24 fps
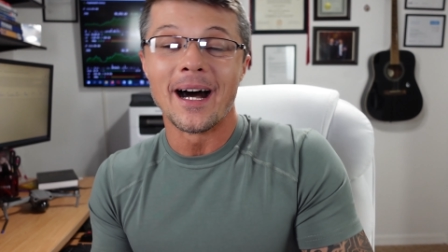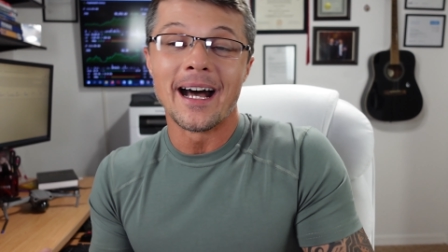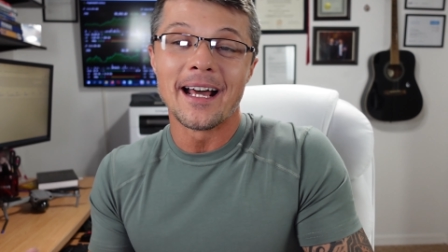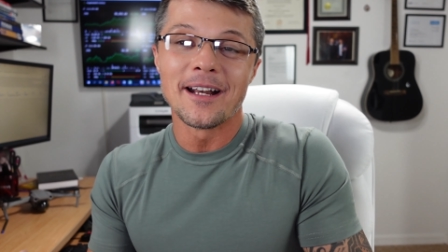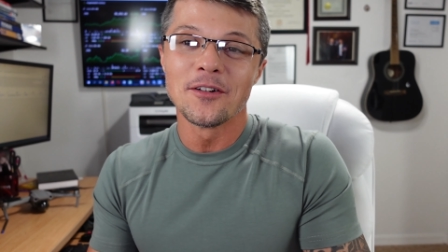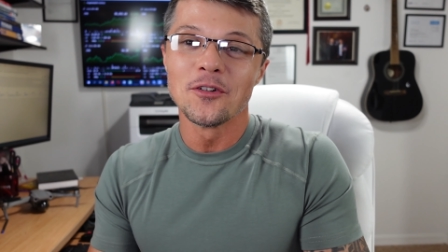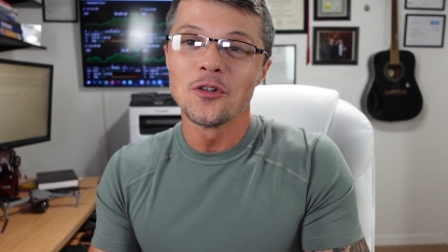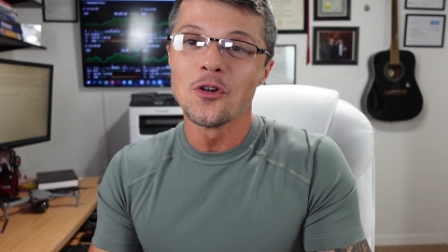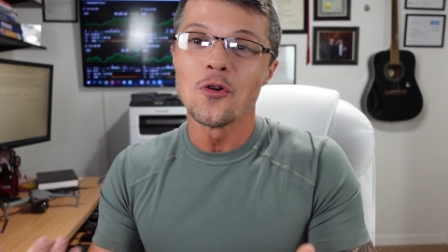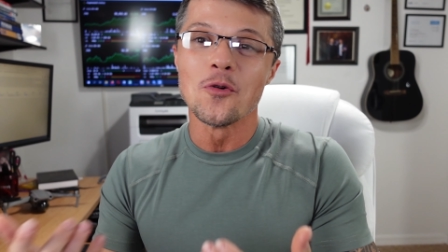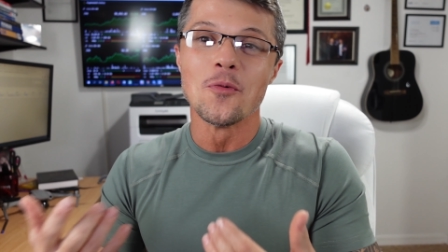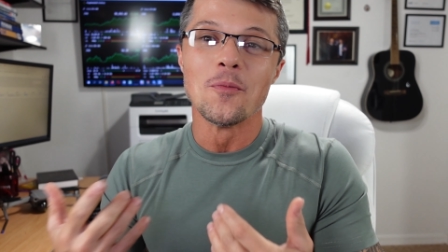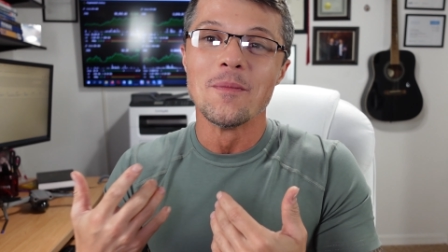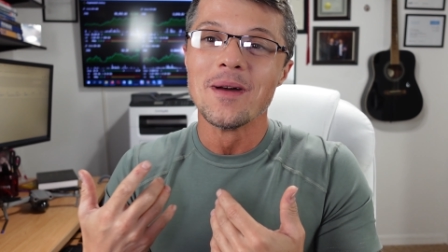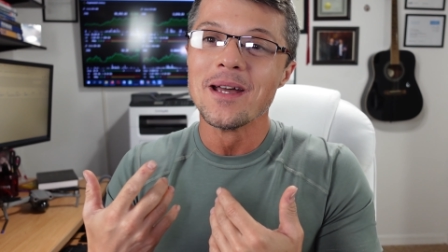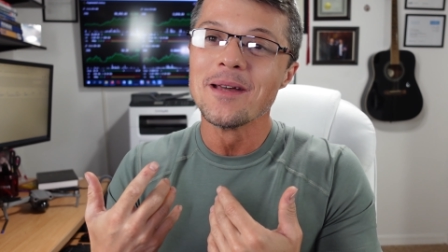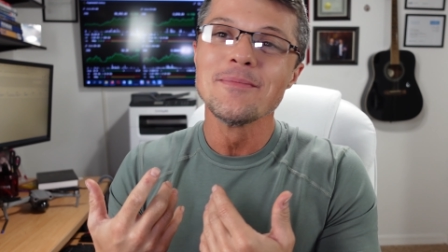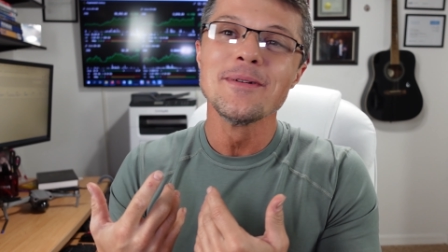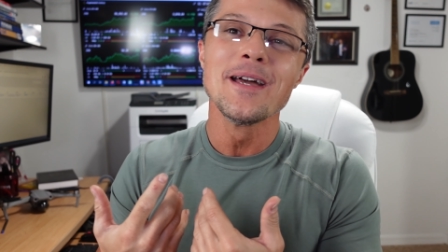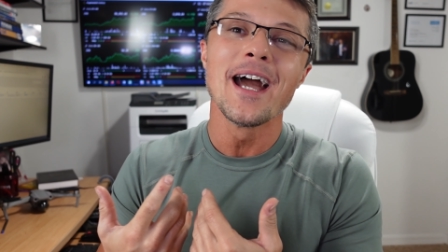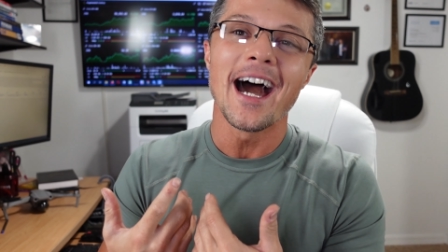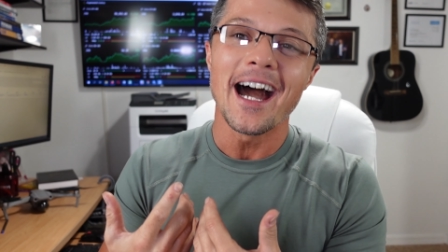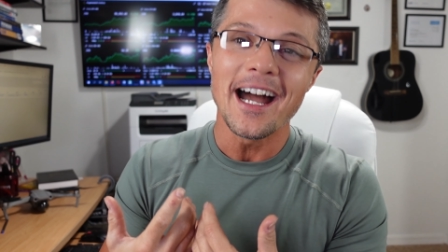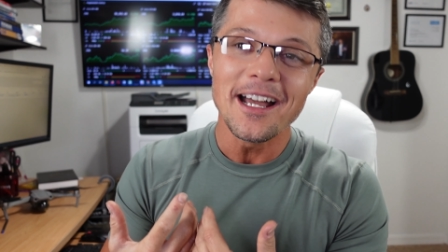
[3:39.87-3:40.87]
I don't know
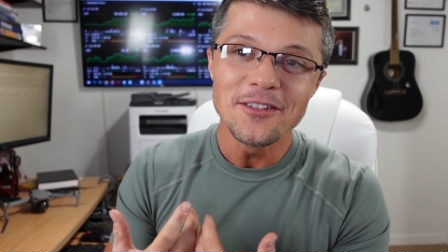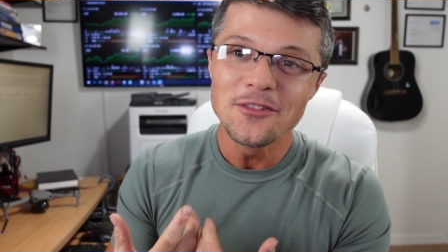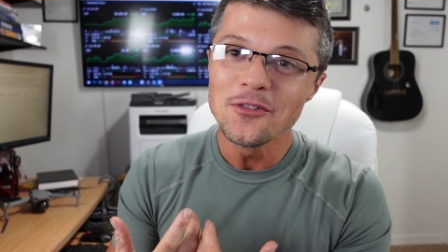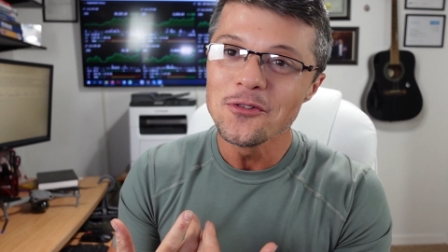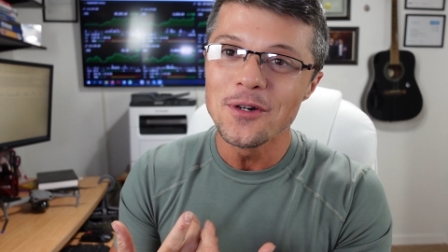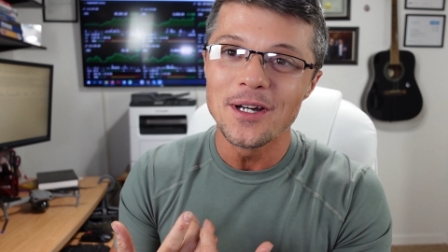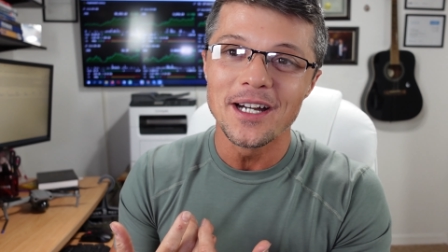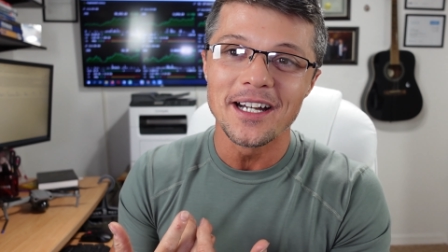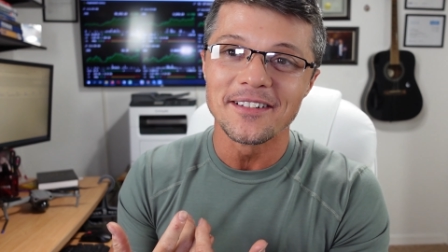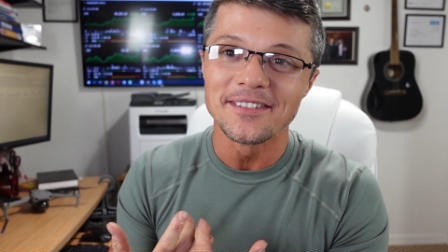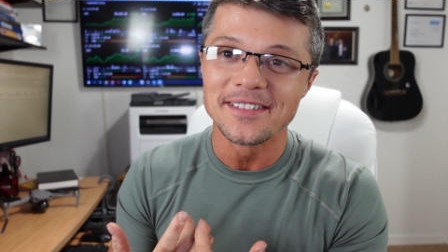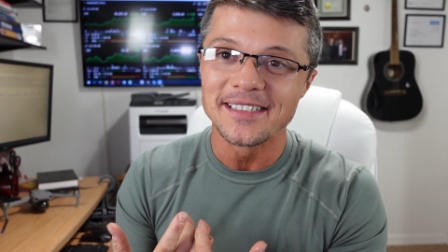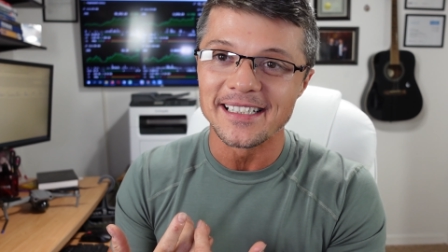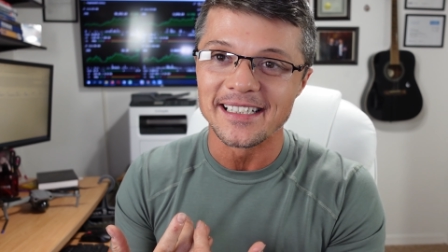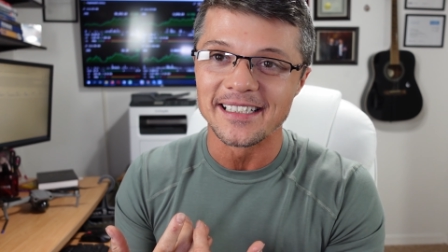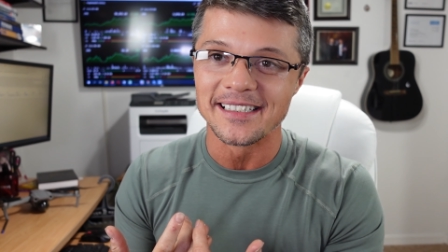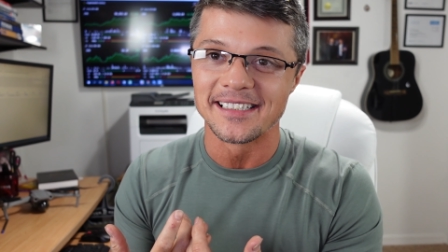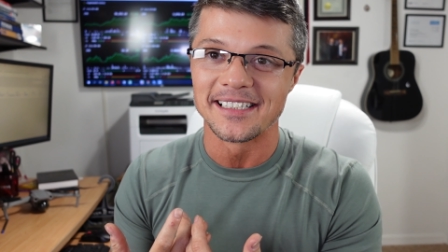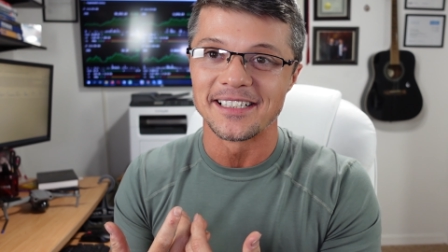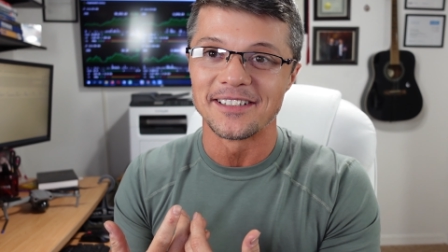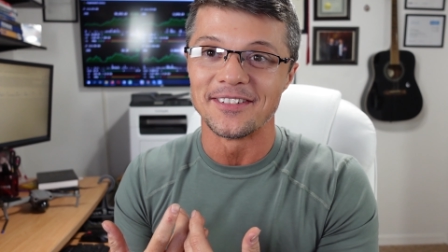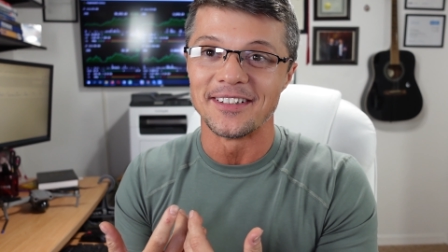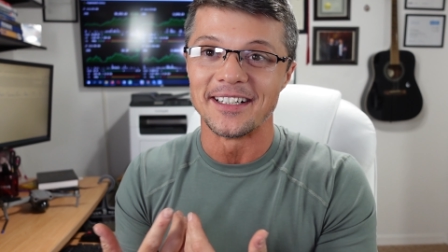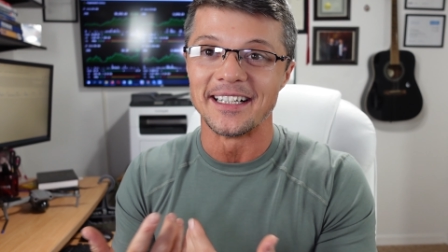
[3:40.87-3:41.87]
maybe I do have
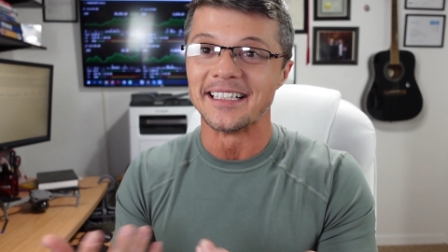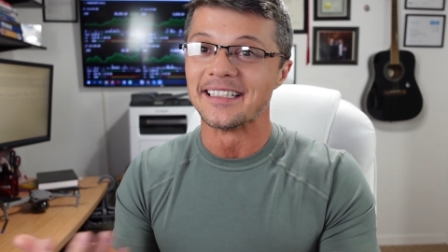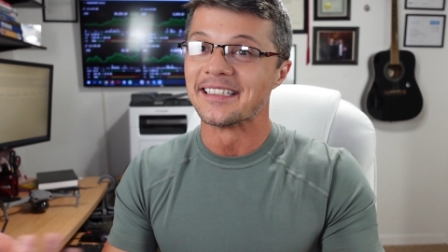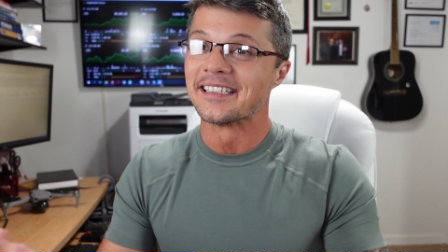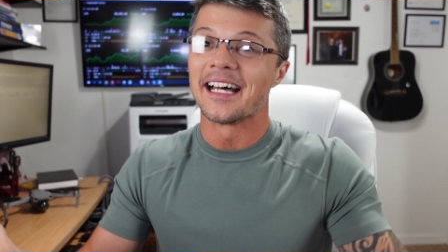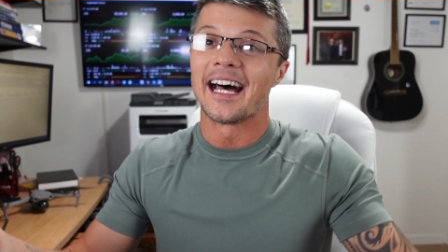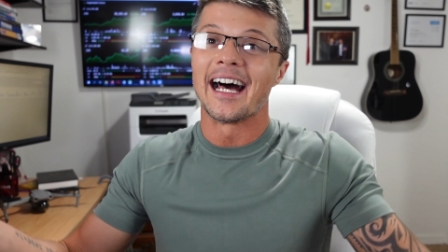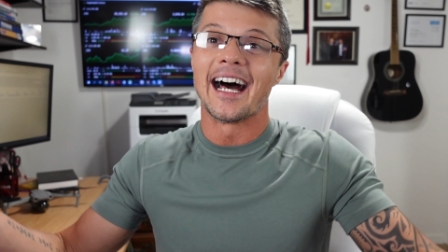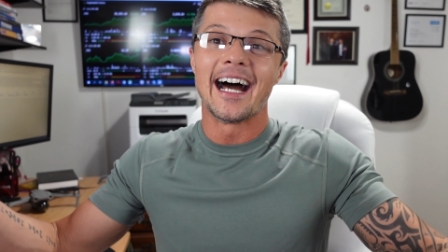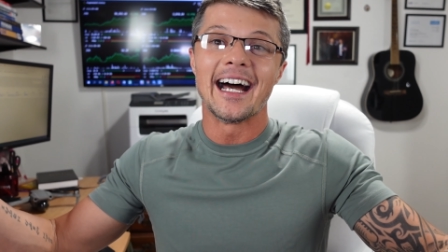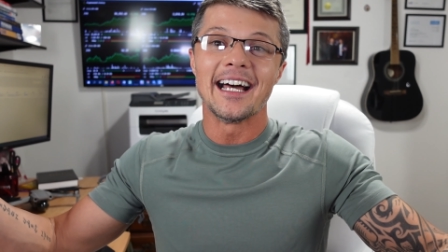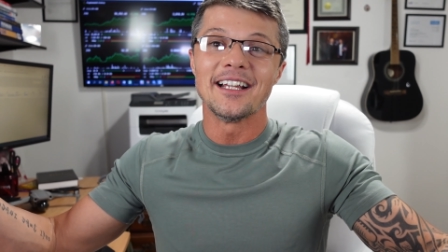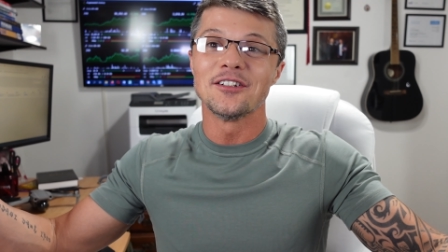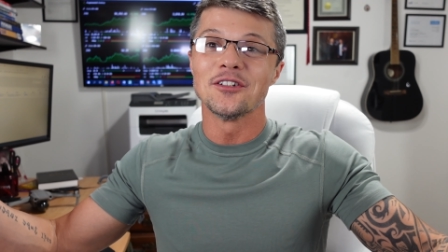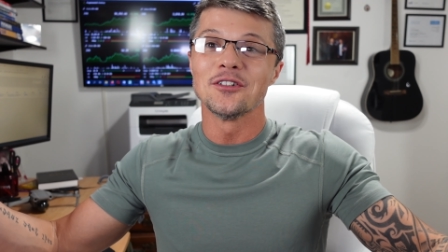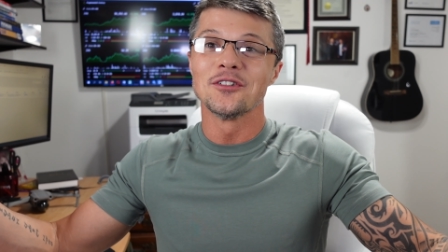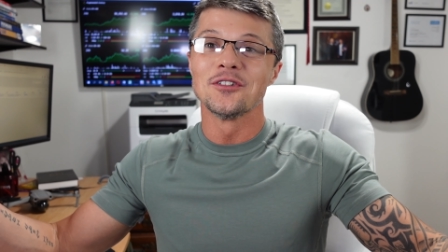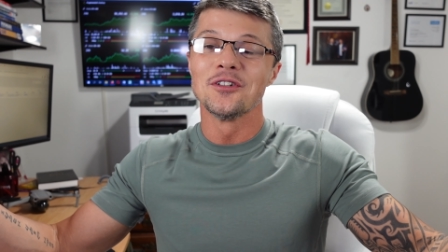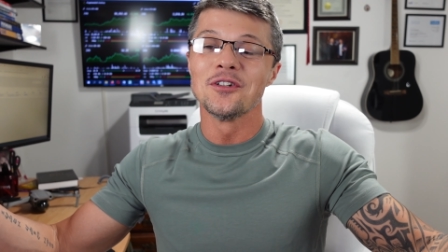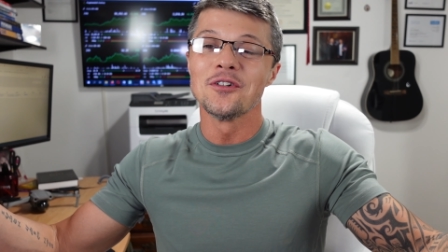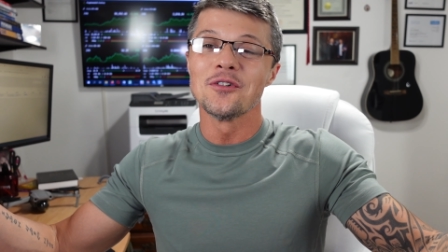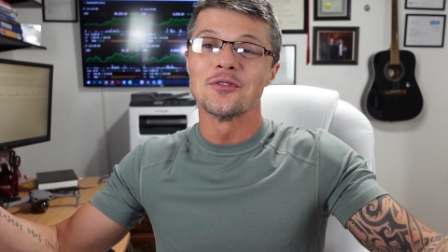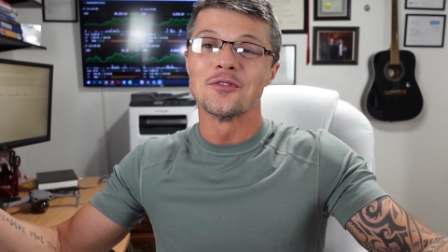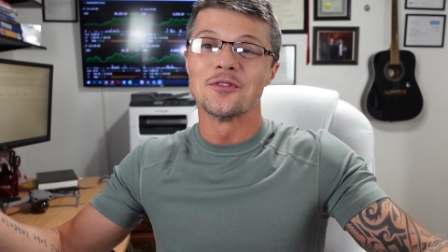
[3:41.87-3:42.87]
sensitive hands I
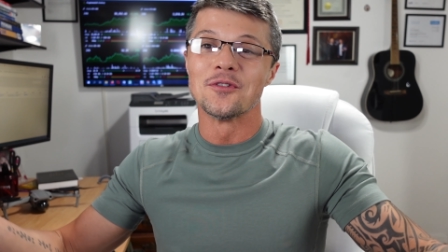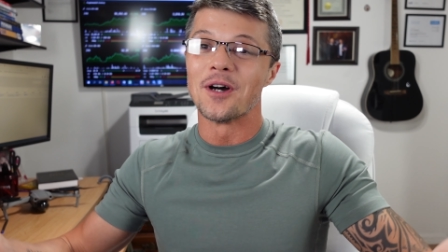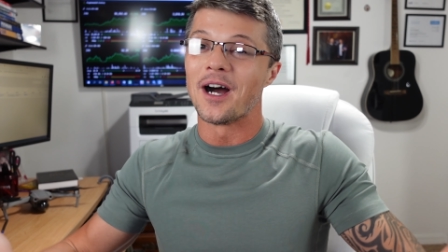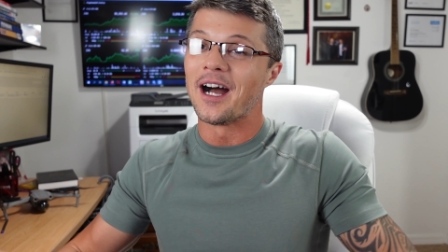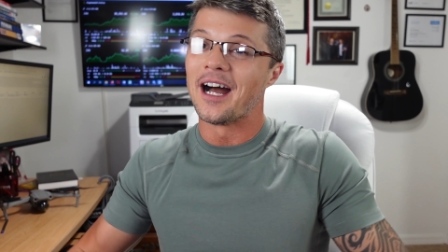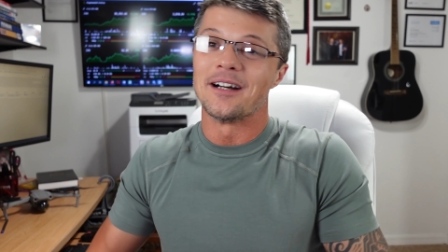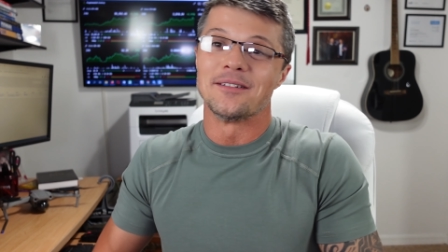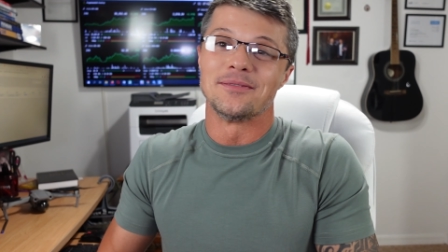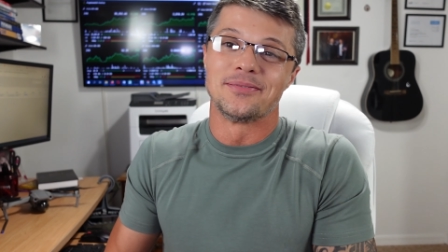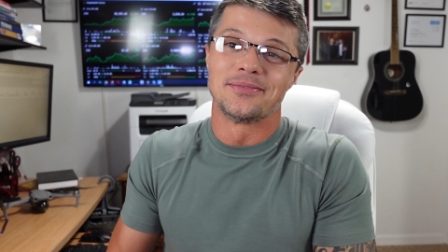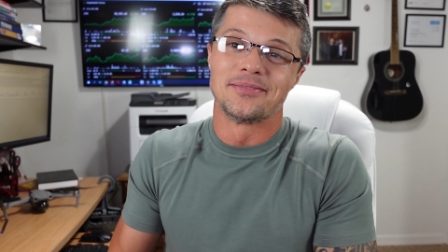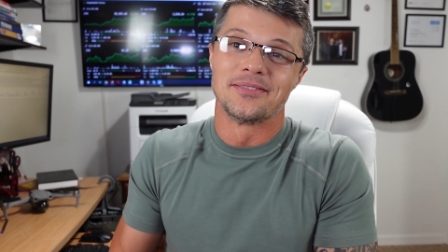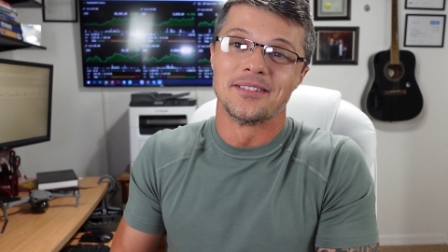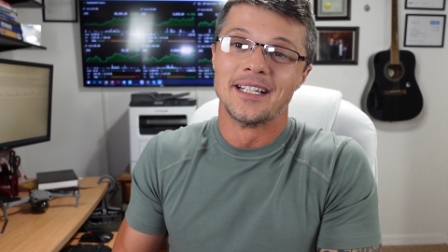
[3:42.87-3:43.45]
don't know I,